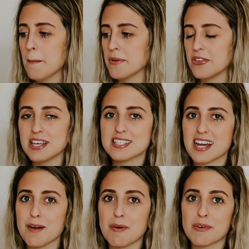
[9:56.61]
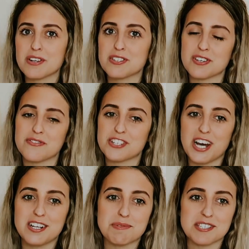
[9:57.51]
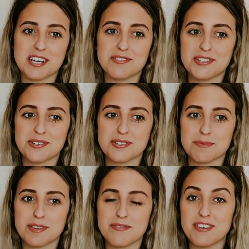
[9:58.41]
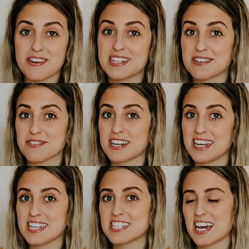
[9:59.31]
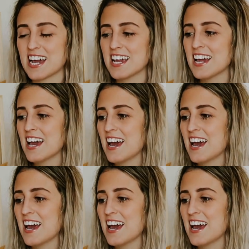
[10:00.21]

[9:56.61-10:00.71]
But this time I wanted to sort of challenge myself to do something very different each day.